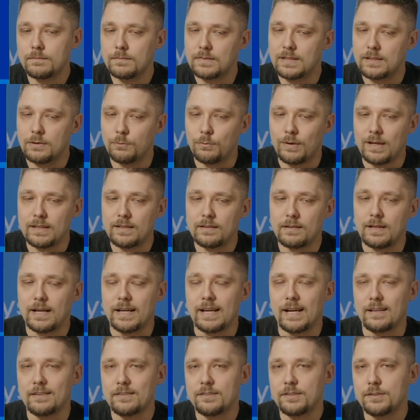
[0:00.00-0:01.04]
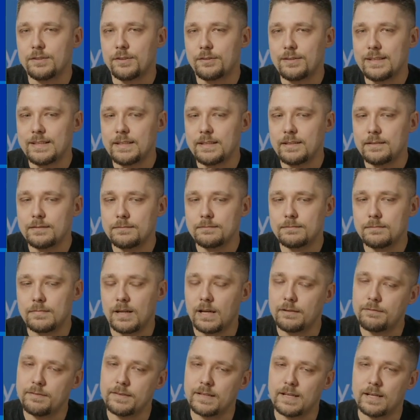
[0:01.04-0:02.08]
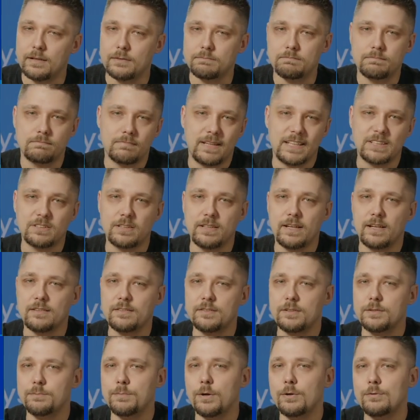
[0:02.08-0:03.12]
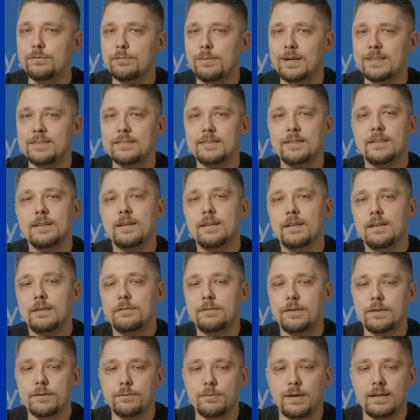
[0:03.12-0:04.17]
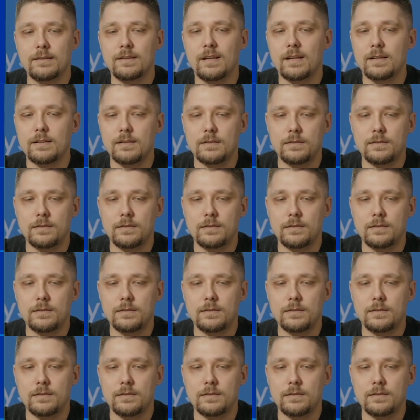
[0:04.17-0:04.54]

One I answered already. I think I actually answered both, but first one,